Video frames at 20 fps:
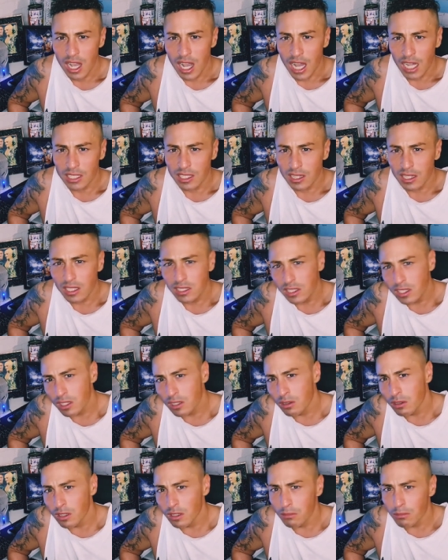
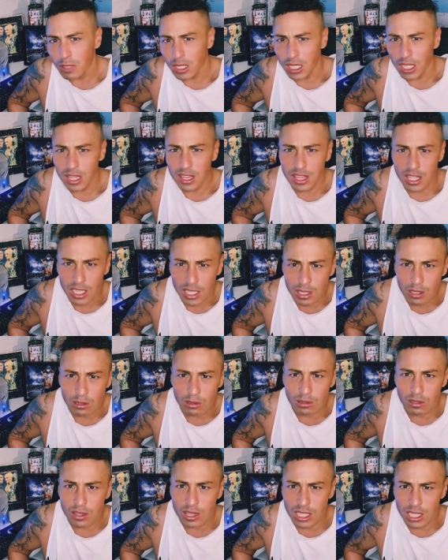analytical and make you think
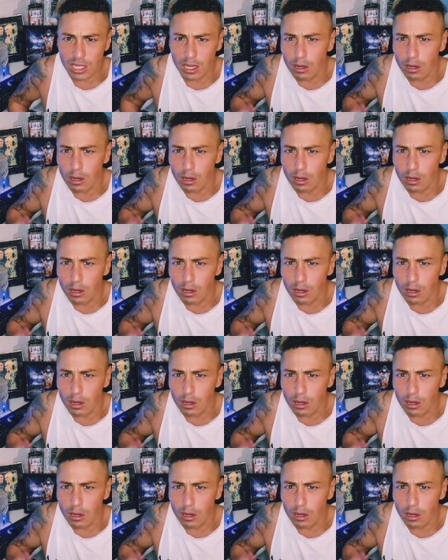or think,